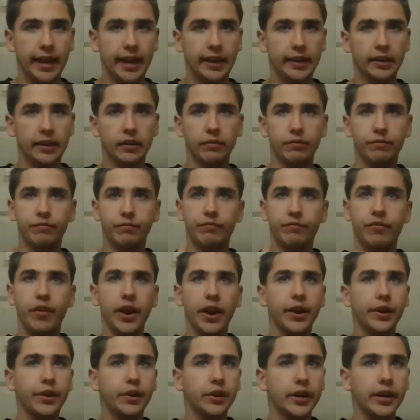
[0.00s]
in
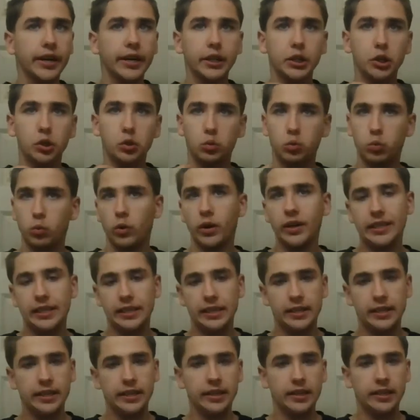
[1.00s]
very
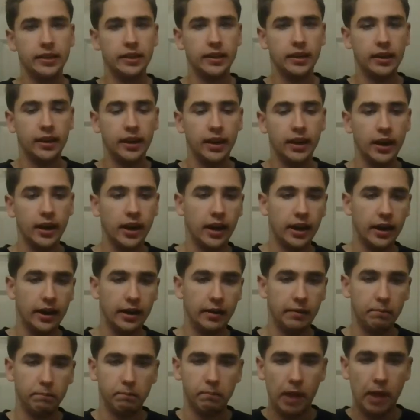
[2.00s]
twisted
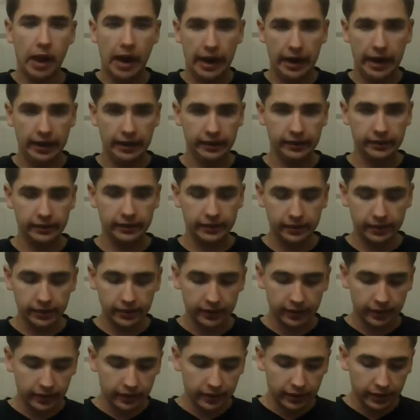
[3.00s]
minds.
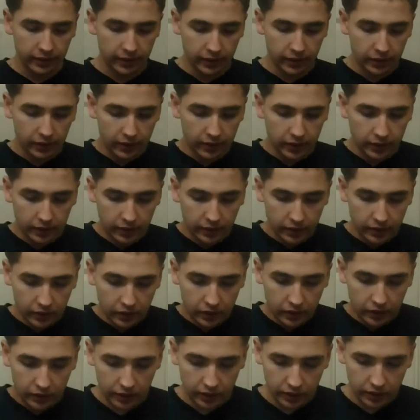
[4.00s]

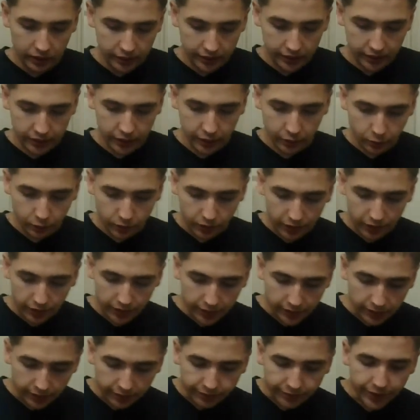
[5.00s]
So
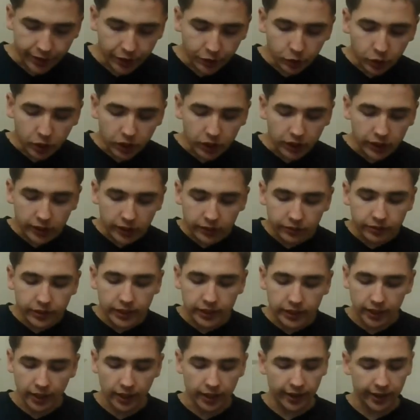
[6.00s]
the fugitive
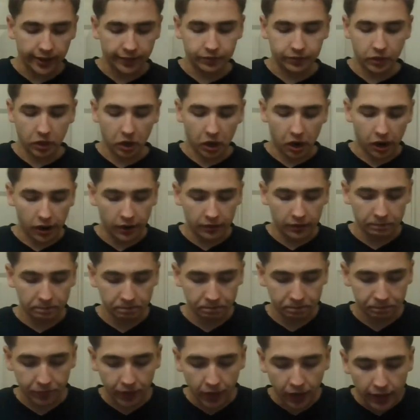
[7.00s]
slave law,
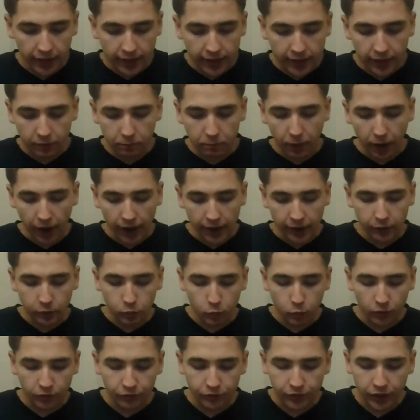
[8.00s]

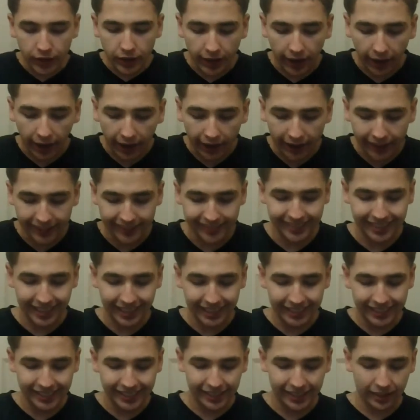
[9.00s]
combined with the
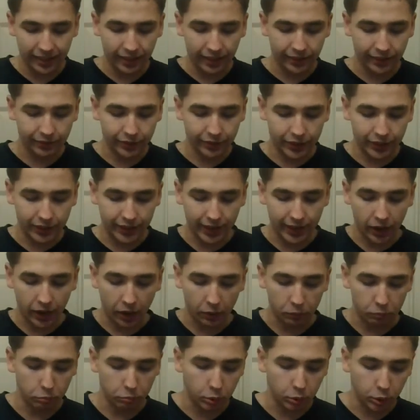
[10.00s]
anti-slavery
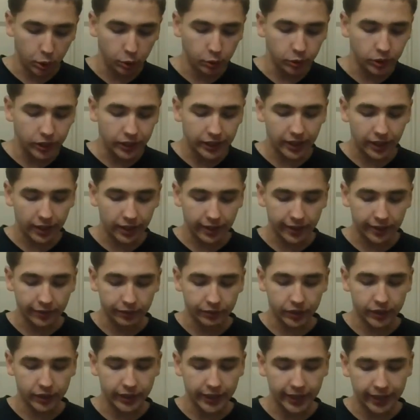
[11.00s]
and
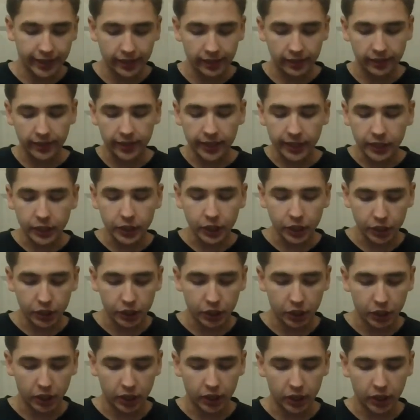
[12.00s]
pro-slavery
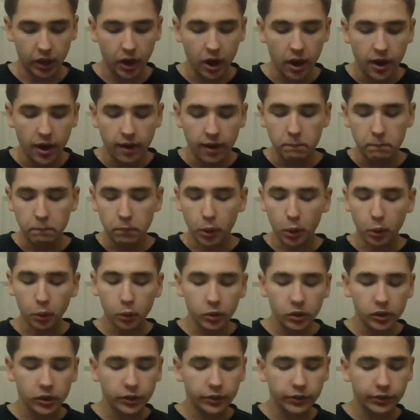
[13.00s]
literature,
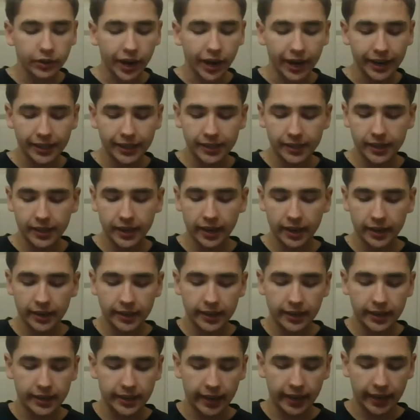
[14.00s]
polarized
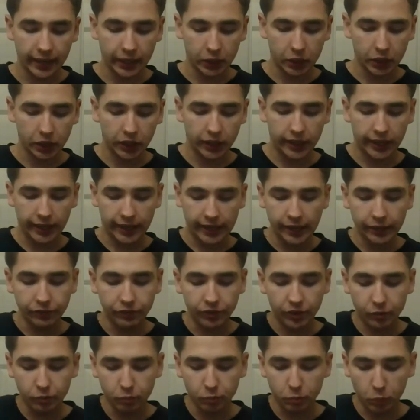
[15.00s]
the nation
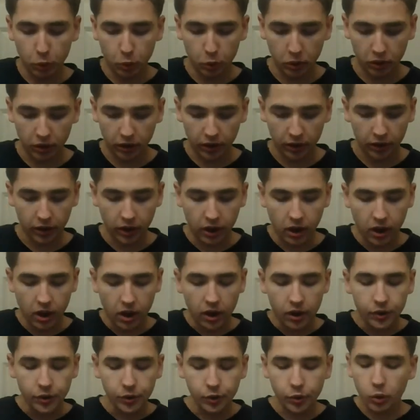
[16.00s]
even more.
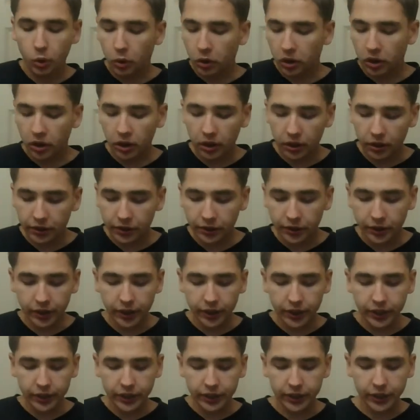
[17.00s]

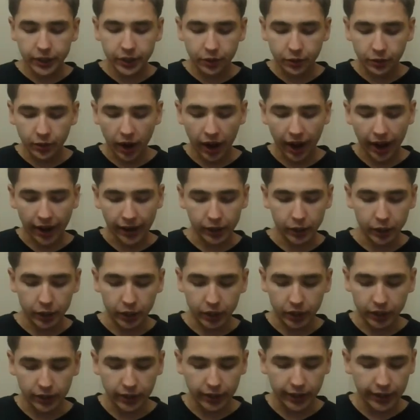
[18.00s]
Northerners who had
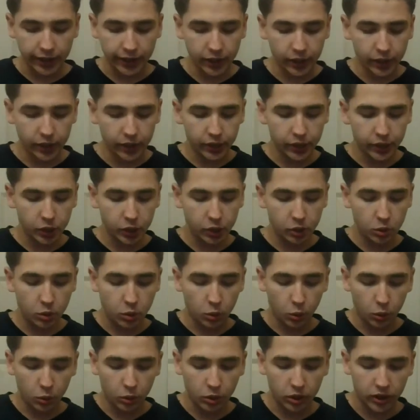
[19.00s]
earlier
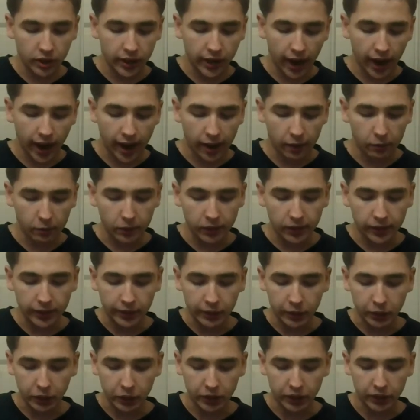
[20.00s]
scorned
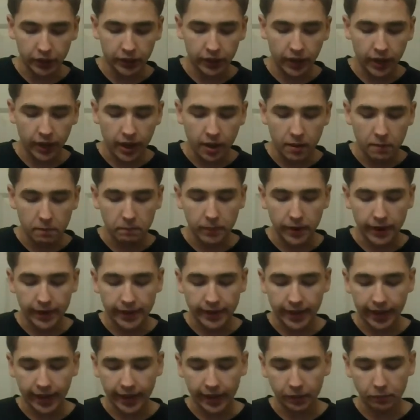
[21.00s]
abolition
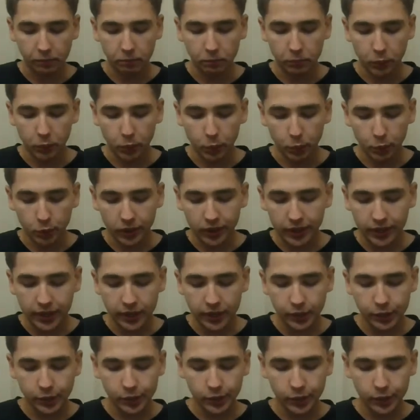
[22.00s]
became more
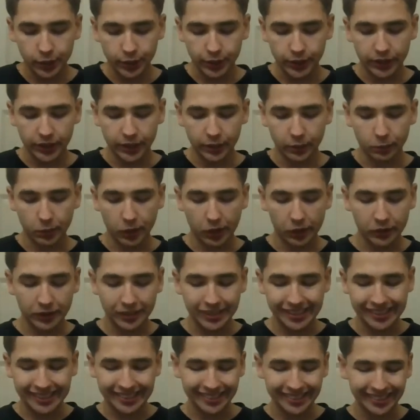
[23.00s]
concerned
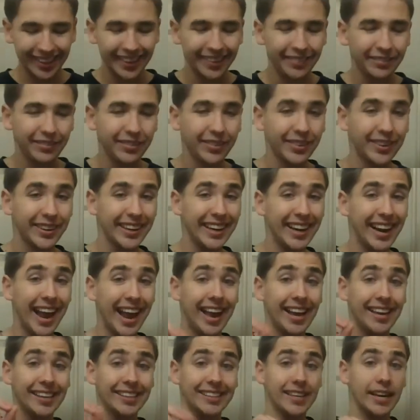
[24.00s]
about slavery
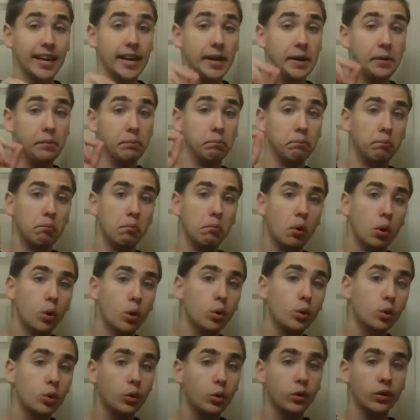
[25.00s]
as a
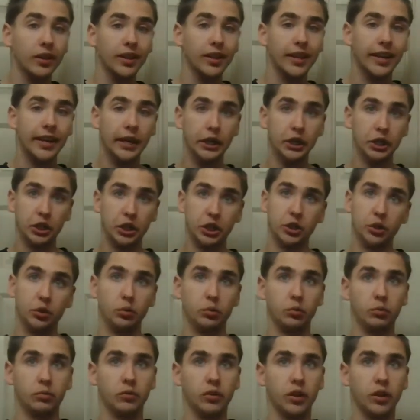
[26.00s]
moral issue,